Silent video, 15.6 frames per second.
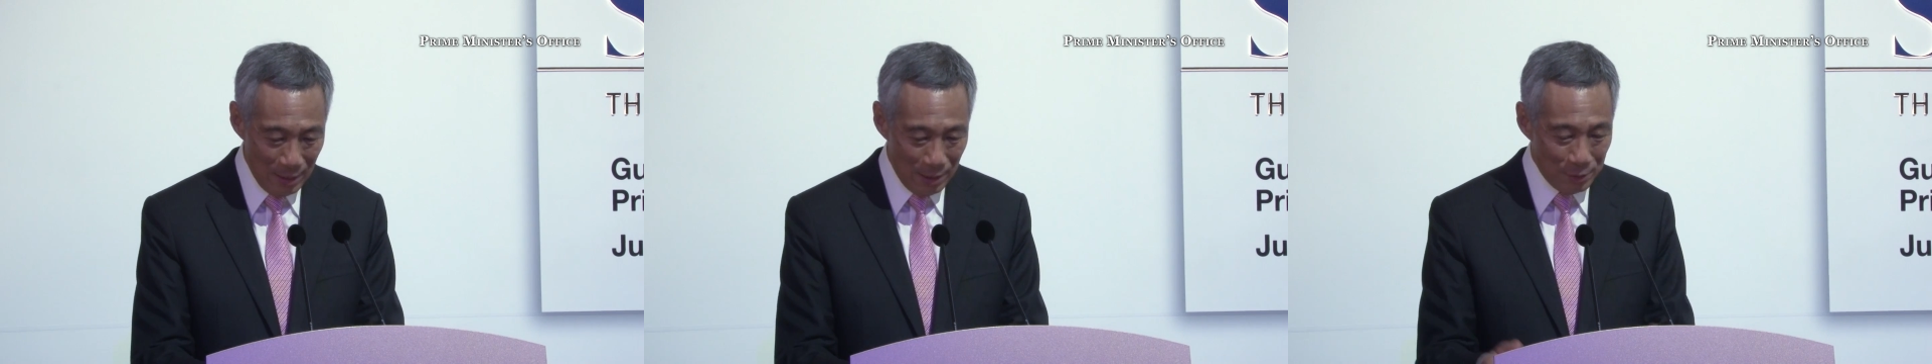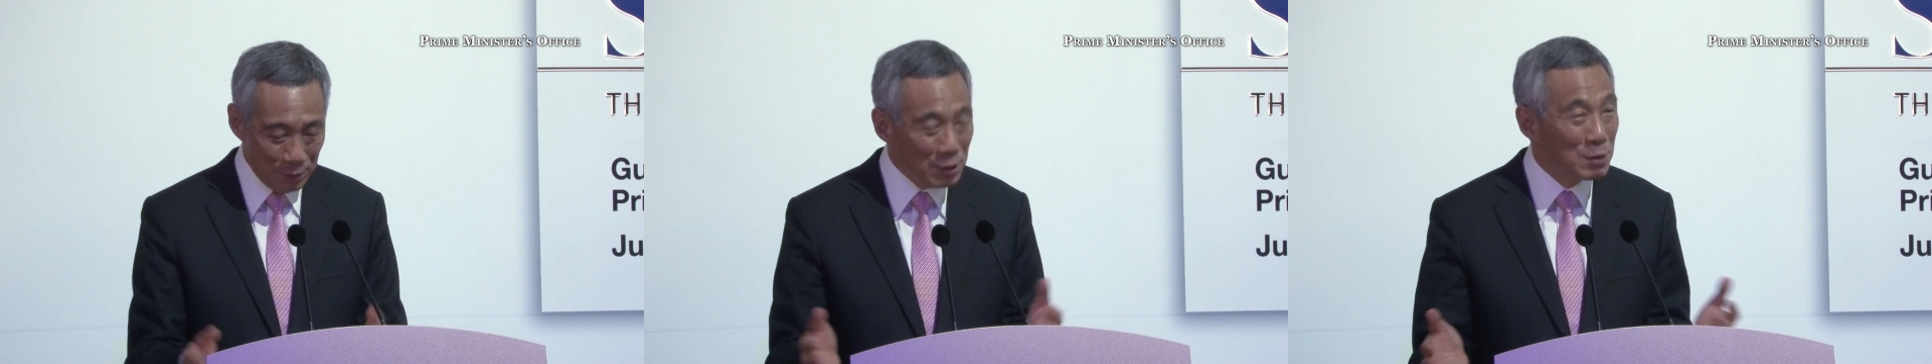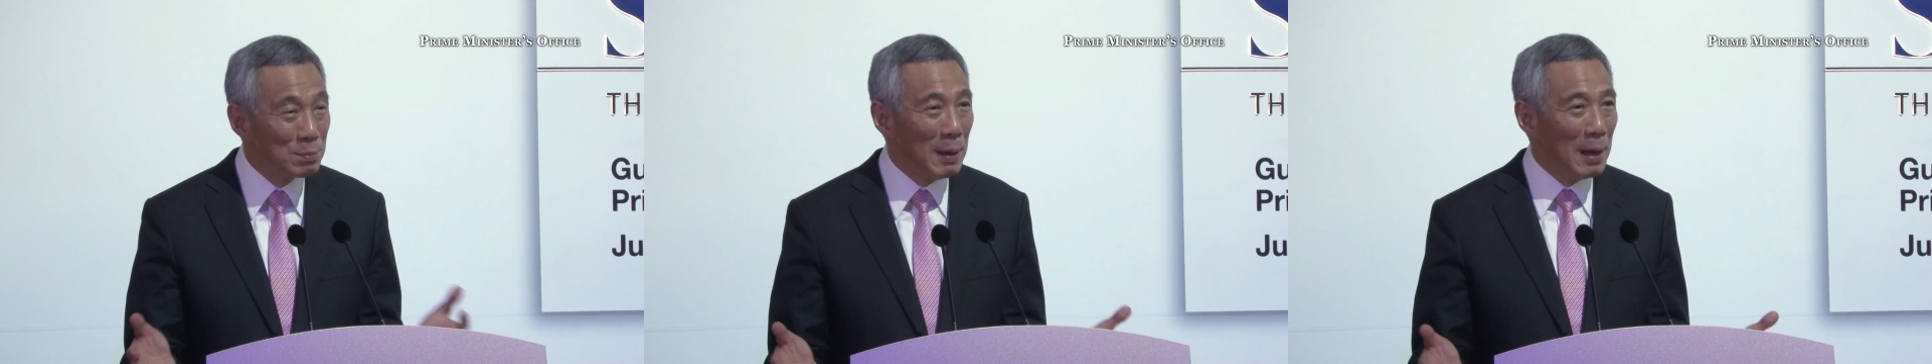
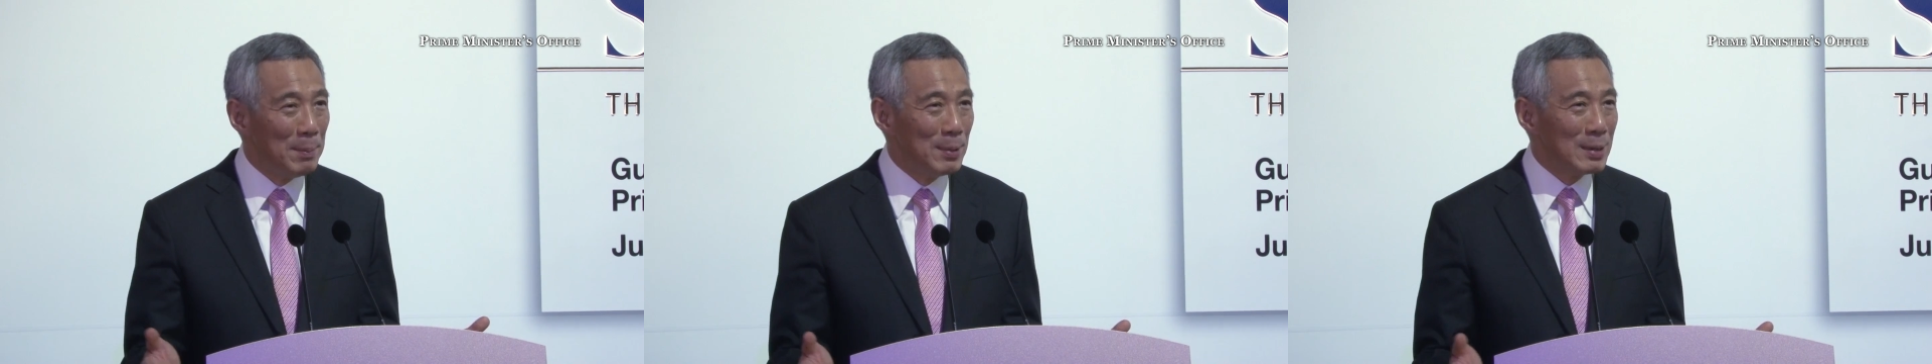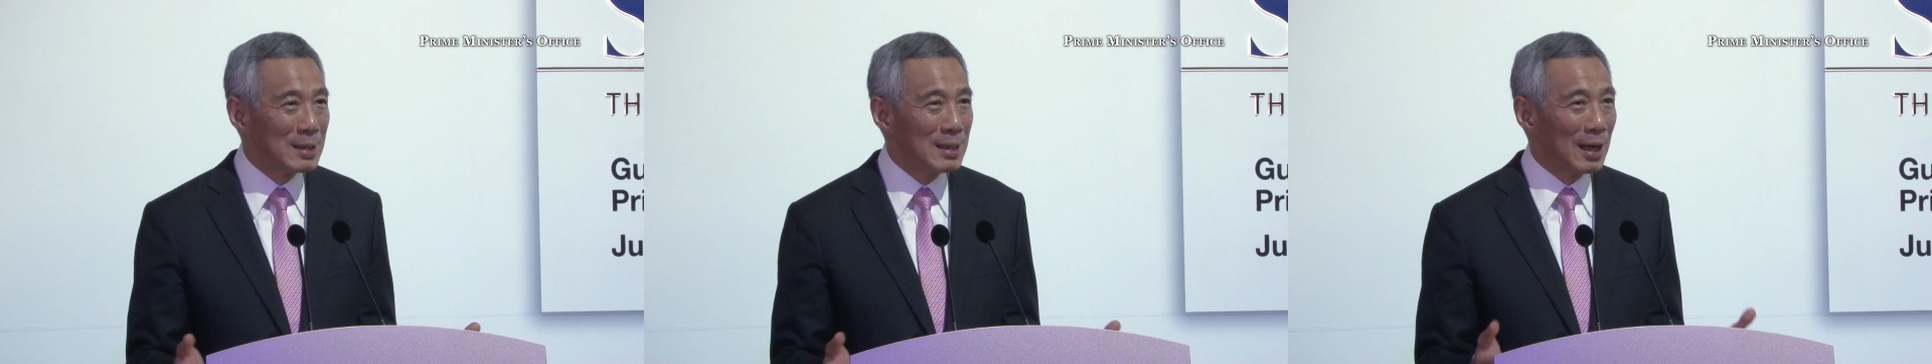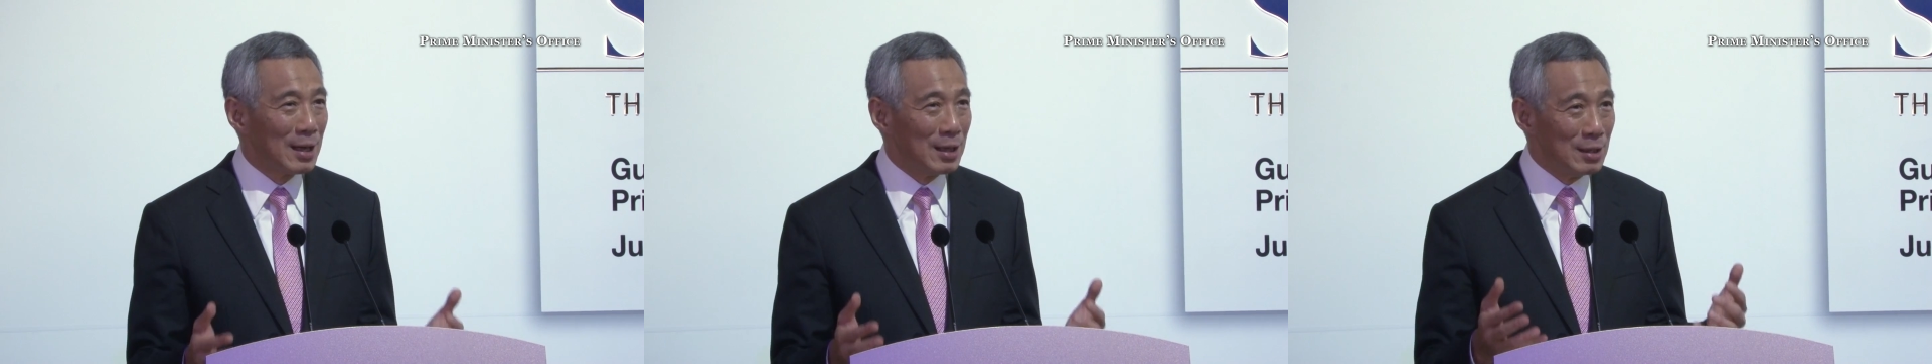
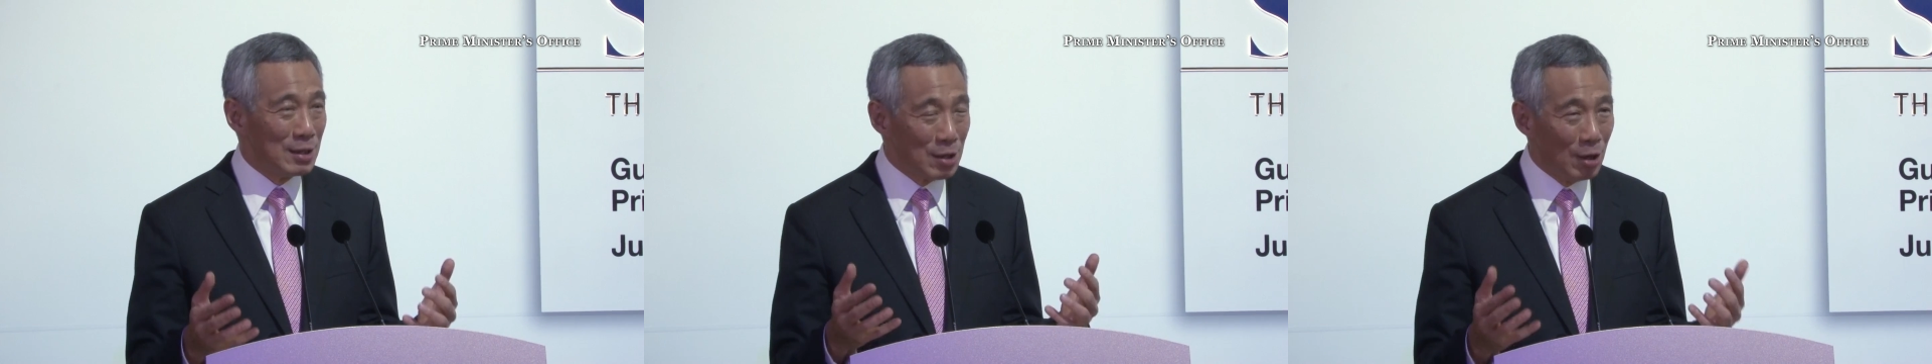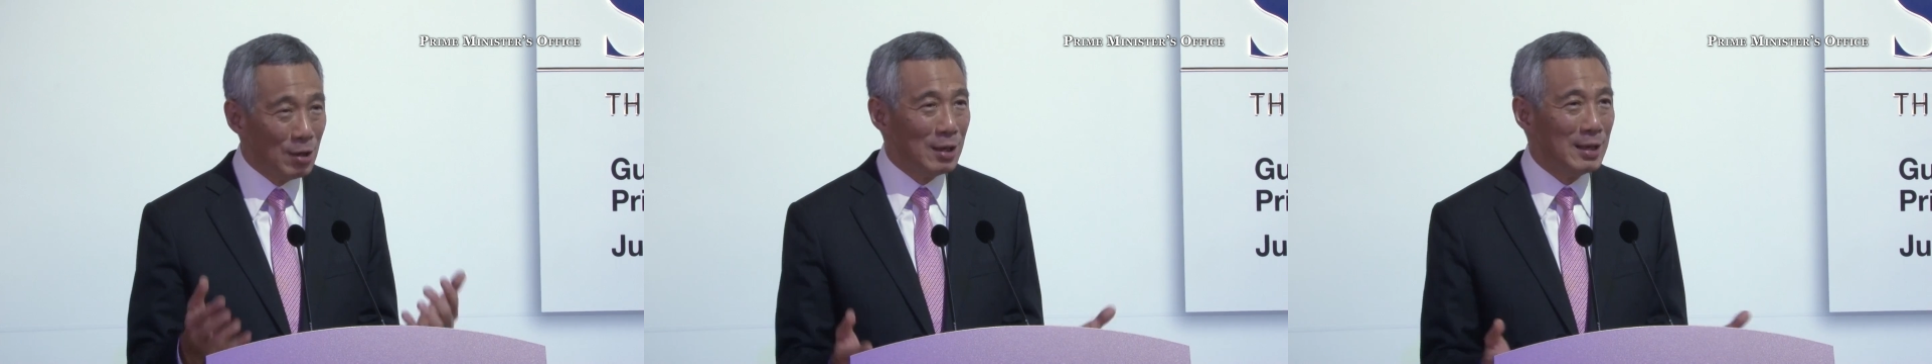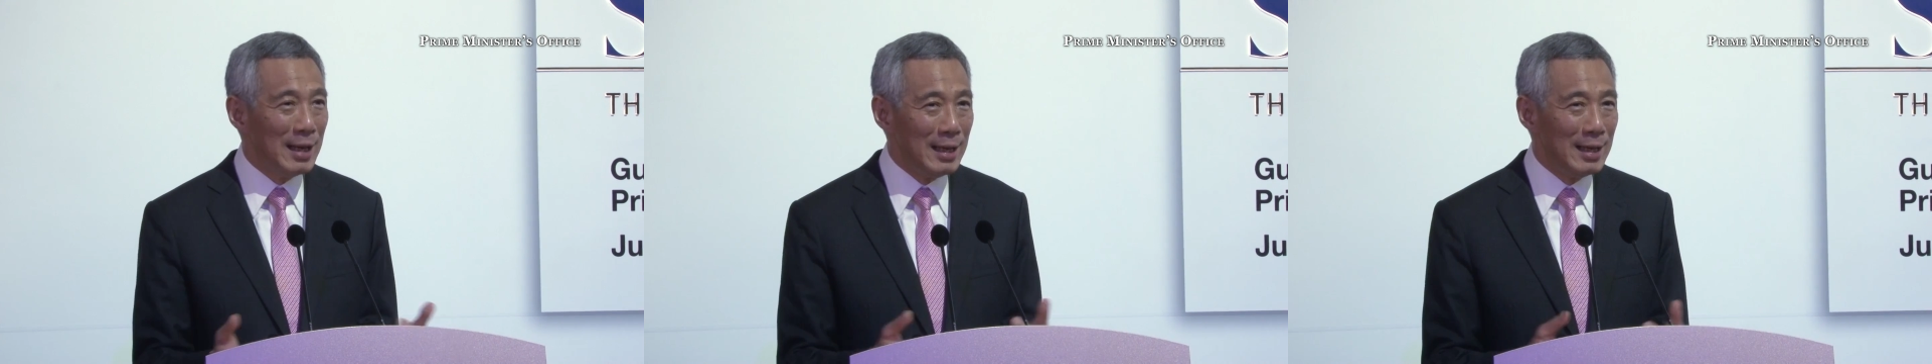Newspapers are
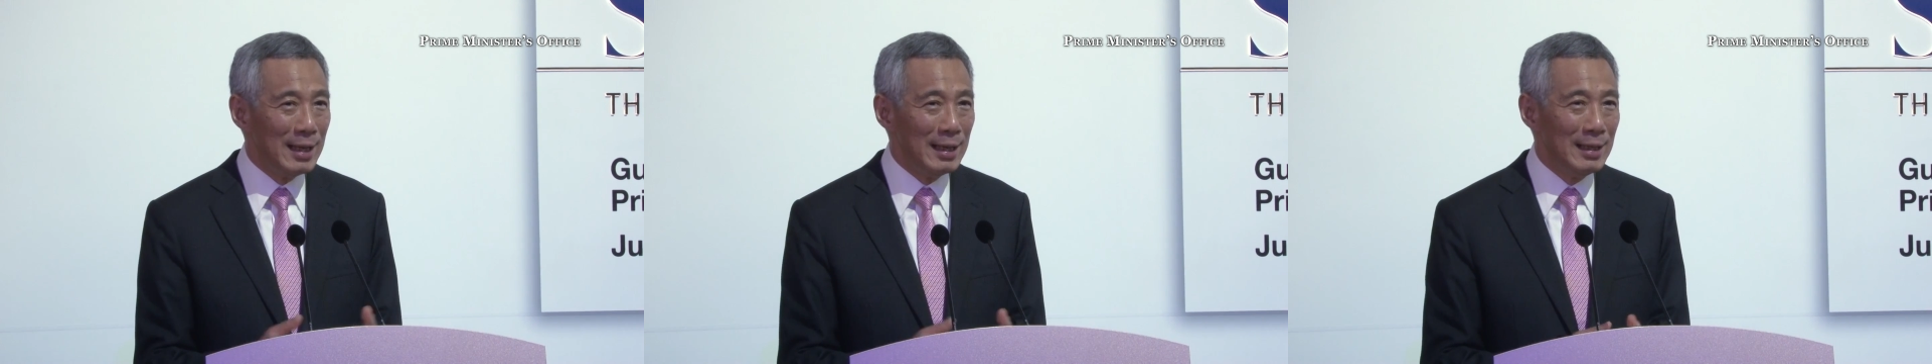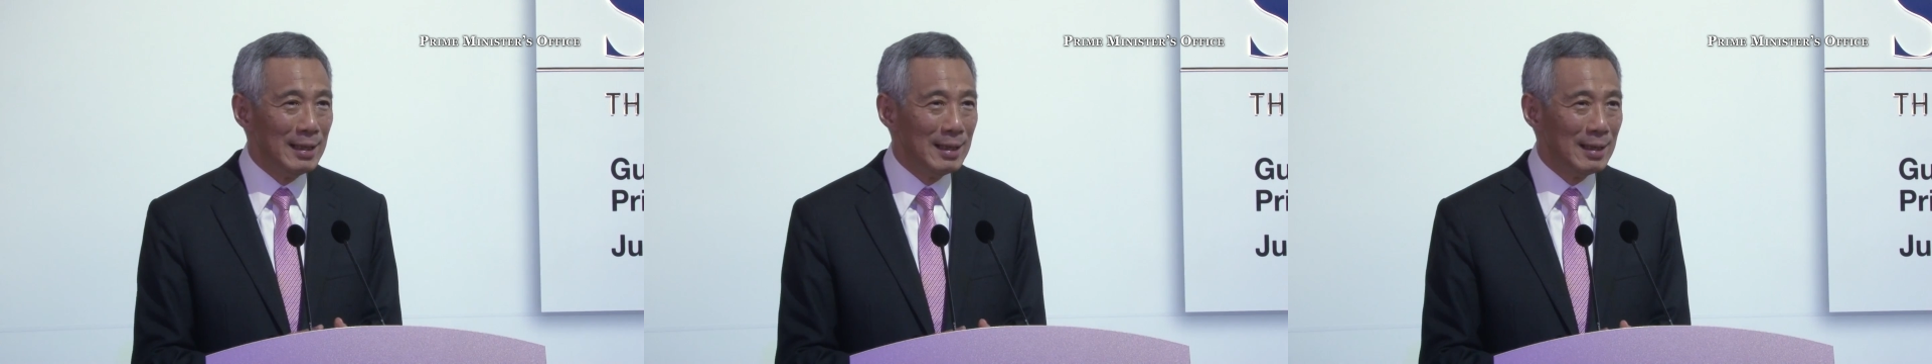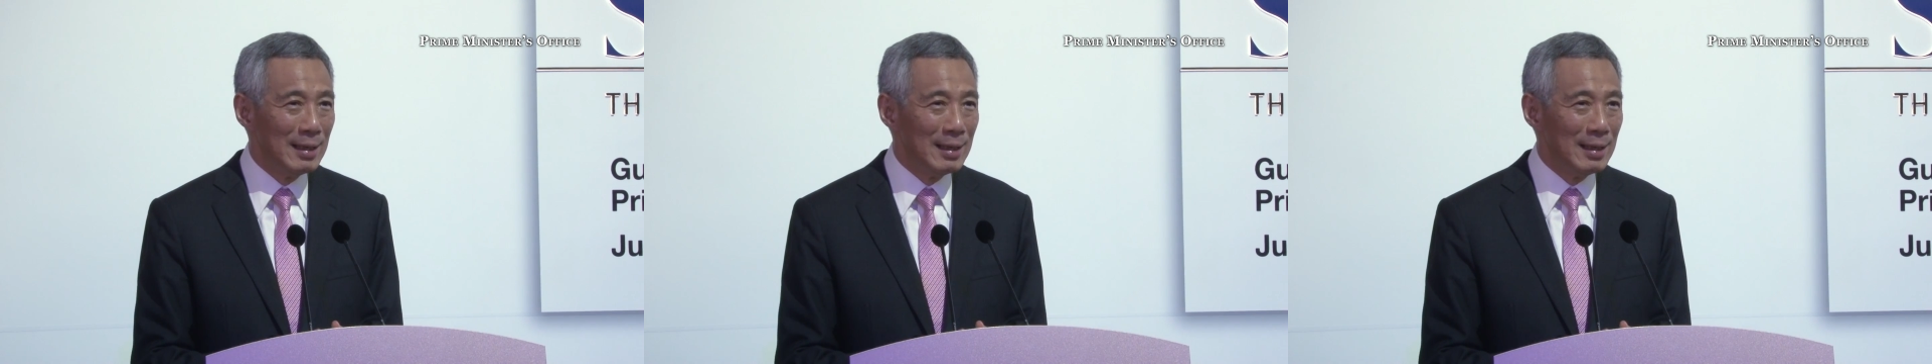consolidating,